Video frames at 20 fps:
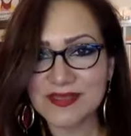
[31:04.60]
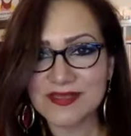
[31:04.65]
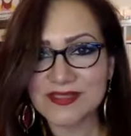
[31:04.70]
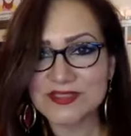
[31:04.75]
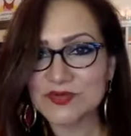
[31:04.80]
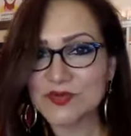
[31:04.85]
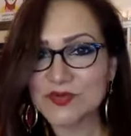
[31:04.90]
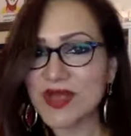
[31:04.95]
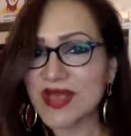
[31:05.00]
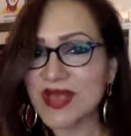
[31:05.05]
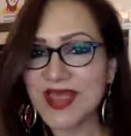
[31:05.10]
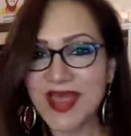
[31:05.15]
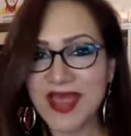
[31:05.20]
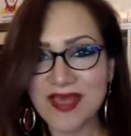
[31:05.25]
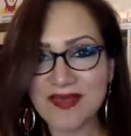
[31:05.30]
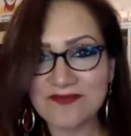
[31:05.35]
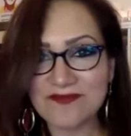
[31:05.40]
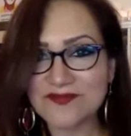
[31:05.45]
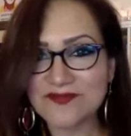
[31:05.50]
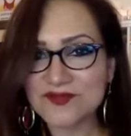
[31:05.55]
So I
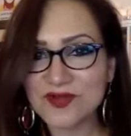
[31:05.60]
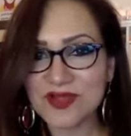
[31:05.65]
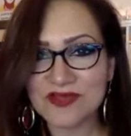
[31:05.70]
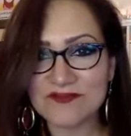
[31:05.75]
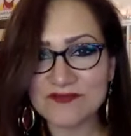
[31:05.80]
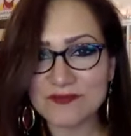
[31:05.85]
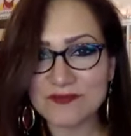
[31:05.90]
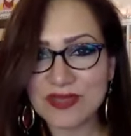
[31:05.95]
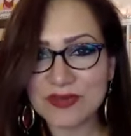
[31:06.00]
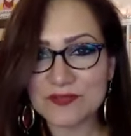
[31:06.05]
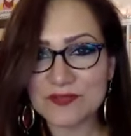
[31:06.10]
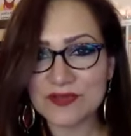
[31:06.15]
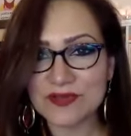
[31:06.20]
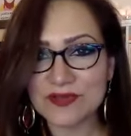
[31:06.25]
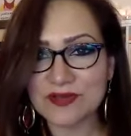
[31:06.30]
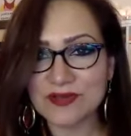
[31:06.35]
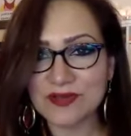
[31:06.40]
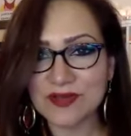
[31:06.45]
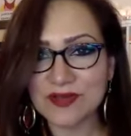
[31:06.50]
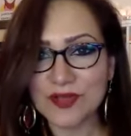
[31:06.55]
have to have
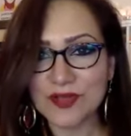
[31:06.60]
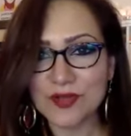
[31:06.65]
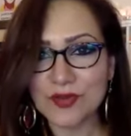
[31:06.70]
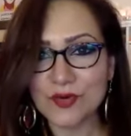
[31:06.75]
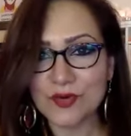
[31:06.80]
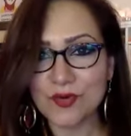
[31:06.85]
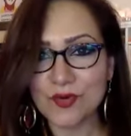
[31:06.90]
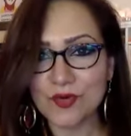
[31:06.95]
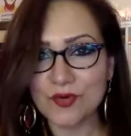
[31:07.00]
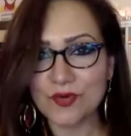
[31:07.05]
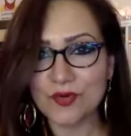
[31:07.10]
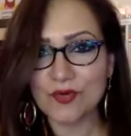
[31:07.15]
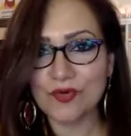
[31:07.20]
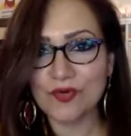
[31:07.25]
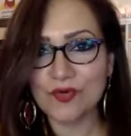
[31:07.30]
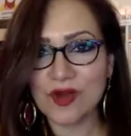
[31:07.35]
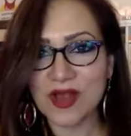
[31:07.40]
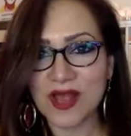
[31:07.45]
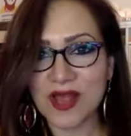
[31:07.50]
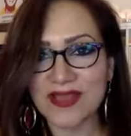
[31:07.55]
people
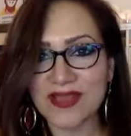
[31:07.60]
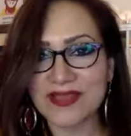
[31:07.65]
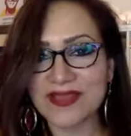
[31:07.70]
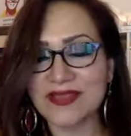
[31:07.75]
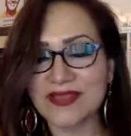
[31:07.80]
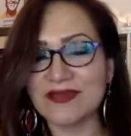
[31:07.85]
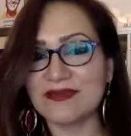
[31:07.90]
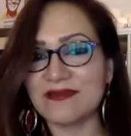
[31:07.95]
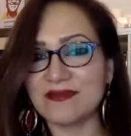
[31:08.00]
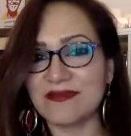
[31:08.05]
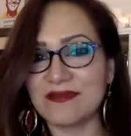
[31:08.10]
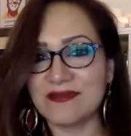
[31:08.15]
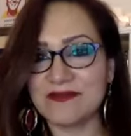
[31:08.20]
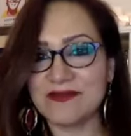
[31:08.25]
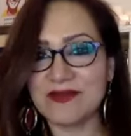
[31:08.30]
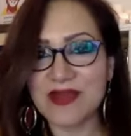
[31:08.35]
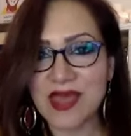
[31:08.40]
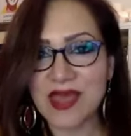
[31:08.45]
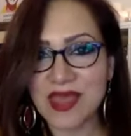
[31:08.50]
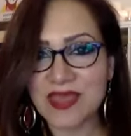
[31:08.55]
who I can
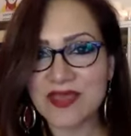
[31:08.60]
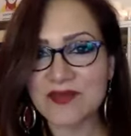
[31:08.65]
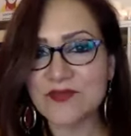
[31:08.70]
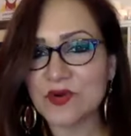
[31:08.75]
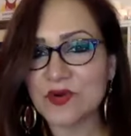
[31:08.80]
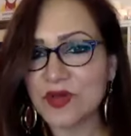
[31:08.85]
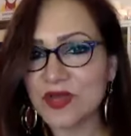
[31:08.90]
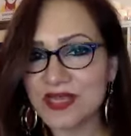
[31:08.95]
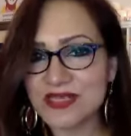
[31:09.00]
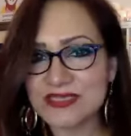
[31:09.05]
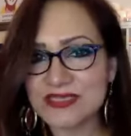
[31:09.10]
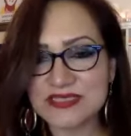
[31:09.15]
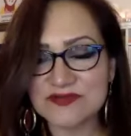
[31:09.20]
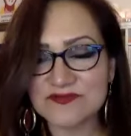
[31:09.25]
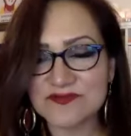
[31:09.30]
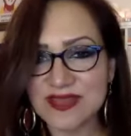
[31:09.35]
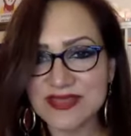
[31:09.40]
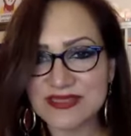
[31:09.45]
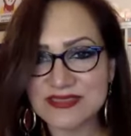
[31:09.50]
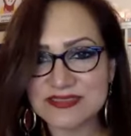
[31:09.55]
rely upon as
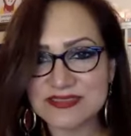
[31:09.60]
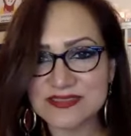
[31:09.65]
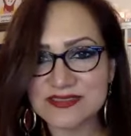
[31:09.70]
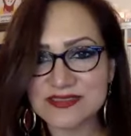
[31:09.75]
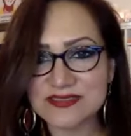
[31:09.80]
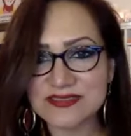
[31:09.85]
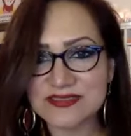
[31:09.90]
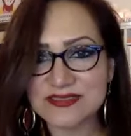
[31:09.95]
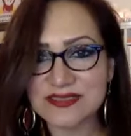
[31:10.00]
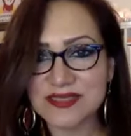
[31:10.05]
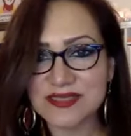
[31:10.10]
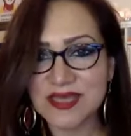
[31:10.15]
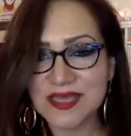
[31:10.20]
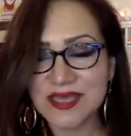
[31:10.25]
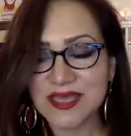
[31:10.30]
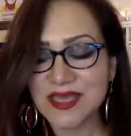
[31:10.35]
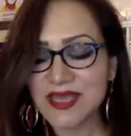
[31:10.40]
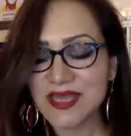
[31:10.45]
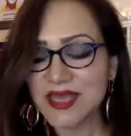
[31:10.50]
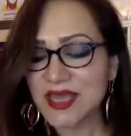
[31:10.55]
advisors.
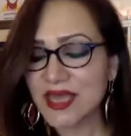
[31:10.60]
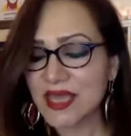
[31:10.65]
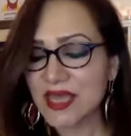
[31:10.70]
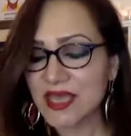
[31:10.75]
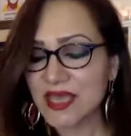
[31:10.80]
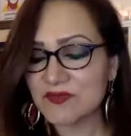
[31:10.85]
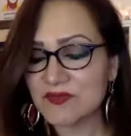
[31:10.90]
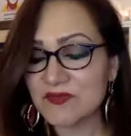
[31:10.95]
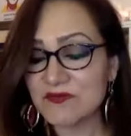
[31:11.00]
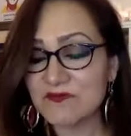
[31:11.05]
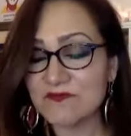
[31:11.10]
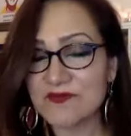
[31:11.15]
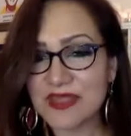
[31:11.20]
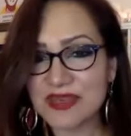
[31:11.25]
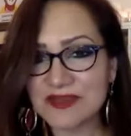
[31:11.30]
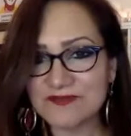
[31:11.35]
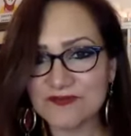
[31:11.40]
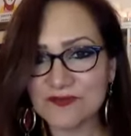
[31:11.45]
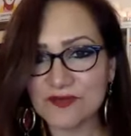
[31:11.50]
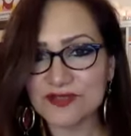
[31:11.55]
And we are
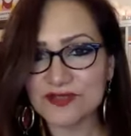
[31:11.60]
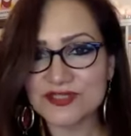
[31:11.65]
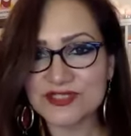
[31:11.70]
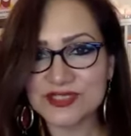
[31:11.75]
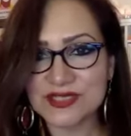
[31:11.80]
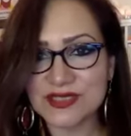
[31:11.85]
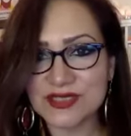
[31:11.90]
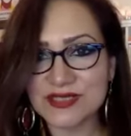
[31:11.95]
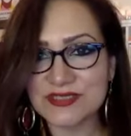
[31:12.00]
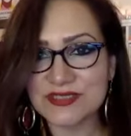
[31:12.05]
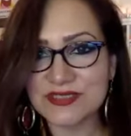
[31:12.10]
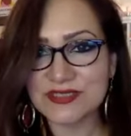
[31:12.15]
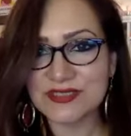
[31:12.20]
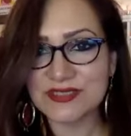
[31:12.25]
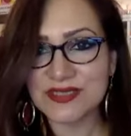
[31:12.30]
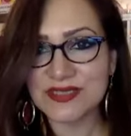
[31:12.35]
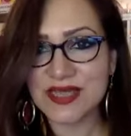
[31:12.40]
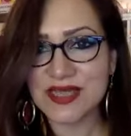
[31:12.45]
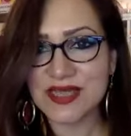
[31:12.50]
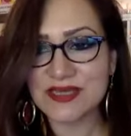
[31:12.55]
very fortunate
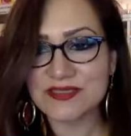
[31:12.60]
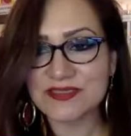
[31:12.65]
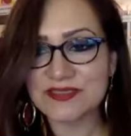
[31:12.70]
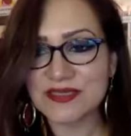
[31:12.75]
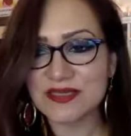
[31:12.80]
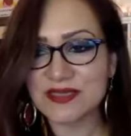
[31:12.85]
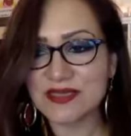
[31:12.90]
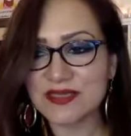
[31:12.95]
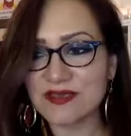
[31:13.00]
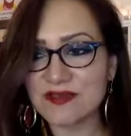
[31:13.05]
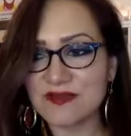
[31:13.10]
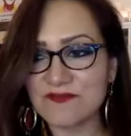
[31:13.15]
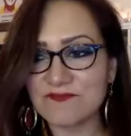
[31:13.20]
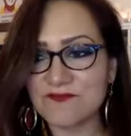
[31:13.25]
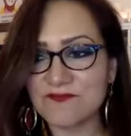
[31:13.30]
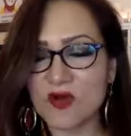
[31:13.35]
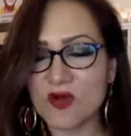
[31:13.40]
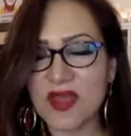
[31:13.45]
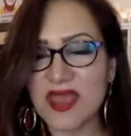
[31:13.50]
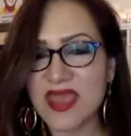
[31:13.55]
that
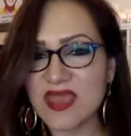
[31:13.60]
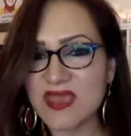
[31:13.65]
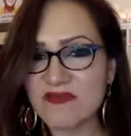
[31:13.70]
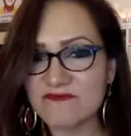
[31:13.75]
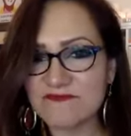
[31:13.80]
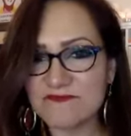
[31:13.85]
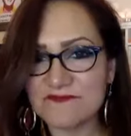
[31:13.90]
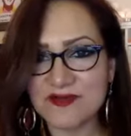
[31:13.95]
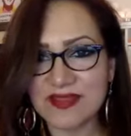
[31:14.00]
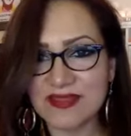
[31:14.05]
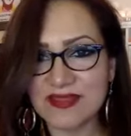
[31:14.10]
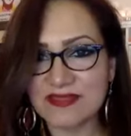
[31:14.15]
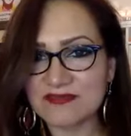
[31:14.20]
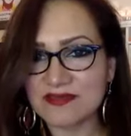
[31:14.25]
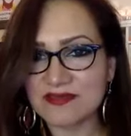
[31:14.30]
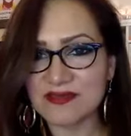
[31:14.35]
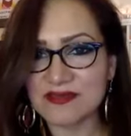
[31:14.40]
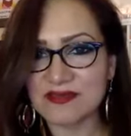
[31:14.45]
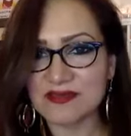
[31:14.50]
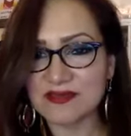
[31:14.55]
for
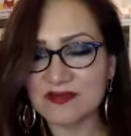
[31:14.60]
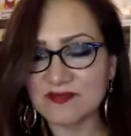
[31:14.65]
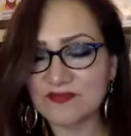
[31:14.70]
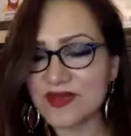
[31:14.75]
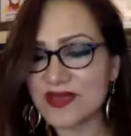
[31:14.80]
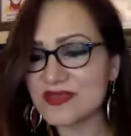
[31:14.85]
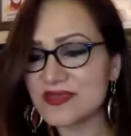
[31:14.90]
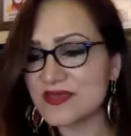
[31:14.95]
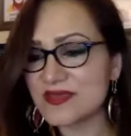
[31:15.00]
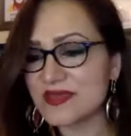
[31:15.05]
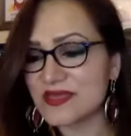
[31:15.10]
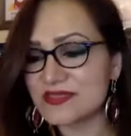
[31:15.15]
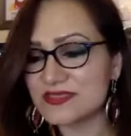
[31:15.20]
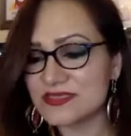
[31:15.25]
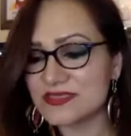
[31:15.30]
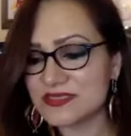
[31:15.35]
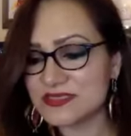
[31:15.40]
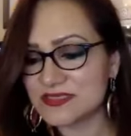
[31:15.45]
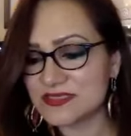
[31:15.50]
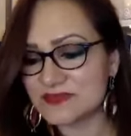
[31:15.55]
everything, whether
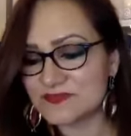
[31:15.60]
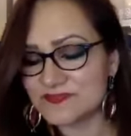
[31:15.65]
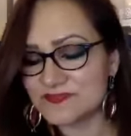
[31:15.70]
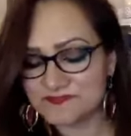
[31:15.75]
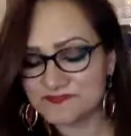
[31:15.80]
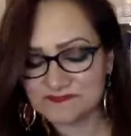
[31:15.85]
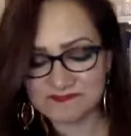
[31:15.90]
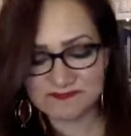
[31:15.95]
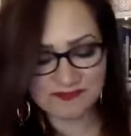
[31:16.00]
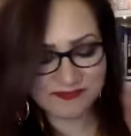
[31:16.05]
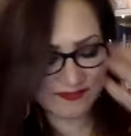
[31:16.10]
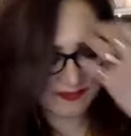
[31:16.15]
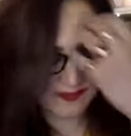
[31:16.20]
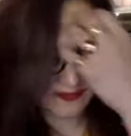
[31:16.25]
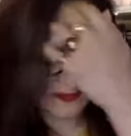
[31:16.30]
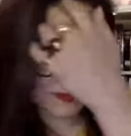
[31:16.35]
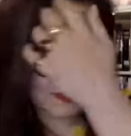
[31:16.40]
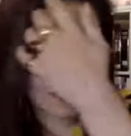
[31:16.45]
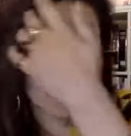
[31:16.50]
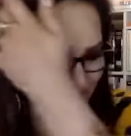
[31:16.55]
it's
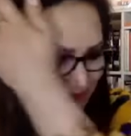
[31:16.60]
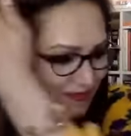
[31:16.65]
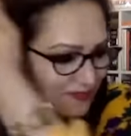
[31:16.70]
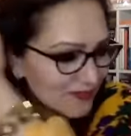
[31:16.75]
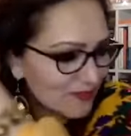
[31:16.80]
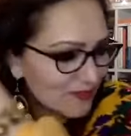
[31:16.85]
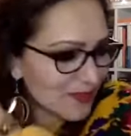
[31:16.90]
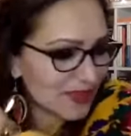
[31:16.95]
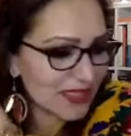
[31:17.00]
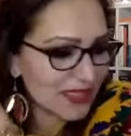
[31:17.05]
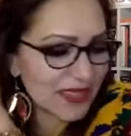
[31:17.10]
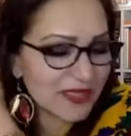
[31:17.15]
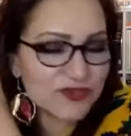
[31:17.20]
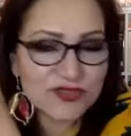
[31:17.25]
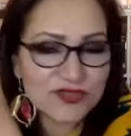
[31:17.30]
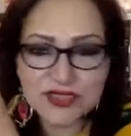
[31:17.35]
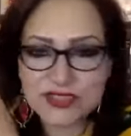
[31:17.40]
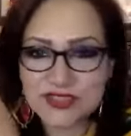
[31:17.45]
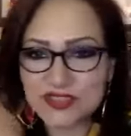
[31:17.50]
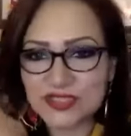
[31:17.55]

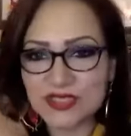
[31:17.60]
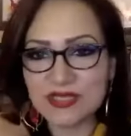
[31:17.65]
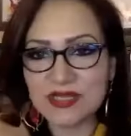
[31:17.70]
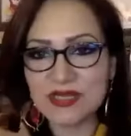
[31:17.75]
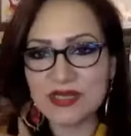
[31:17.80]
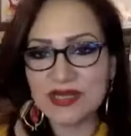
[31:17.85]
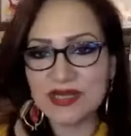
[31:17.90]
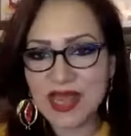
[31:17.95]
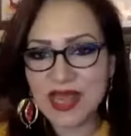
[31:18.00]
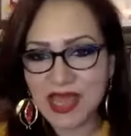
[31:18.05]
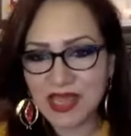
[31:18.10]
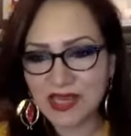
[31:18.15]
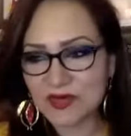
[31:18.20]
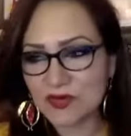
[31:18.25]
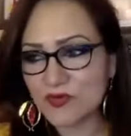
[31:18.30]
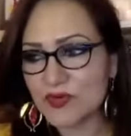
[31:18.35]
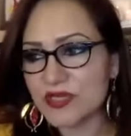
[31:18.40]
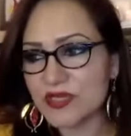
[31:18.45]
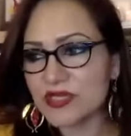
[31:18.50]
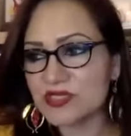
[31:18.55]
literature,
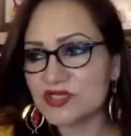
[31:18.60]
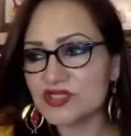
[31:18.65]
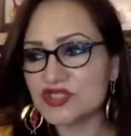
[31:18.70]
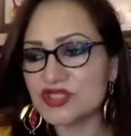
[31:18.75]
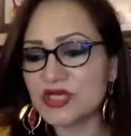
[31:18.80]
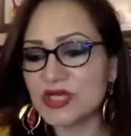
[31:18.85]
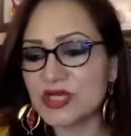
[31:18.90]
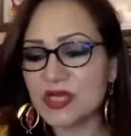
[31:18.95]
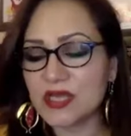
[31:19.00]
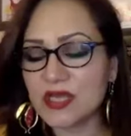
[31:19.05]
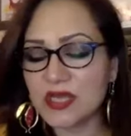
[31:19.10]
language,